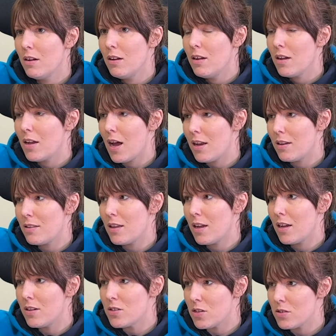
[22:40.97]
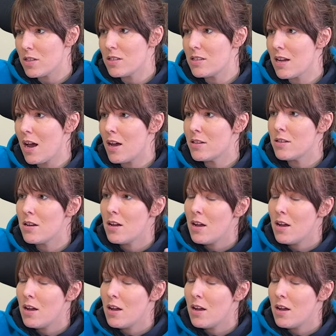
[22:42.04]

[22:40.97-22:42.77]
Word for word: mm-hmm. kind of thing, and so is his dad.